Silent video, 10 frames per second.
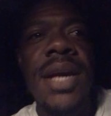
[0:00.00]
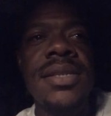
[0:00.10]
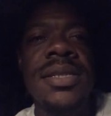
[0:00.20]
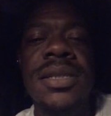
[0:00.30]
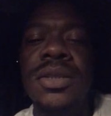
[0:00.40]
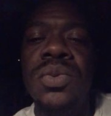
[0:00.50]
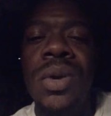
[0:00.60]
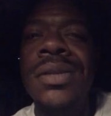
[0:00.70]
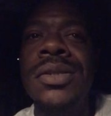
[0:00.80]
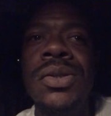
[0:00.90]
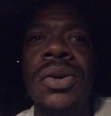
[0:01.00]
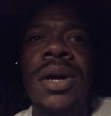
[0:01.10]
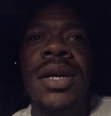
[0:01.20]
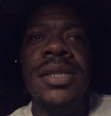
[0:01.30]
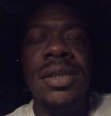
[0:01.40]
I seen this one
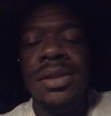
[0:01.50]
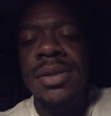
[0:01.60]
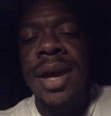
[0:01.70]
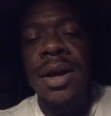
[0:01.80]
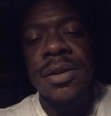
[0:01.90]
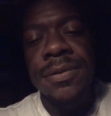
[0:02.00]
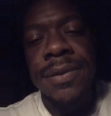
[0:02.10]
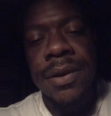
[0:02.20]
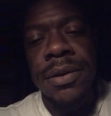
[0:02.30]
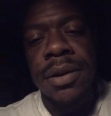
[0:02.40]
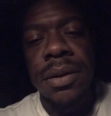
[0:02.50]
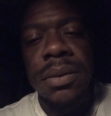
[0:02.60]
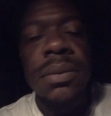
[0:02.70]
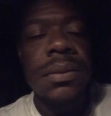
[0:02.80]
story. That shit sad as fuck, yo.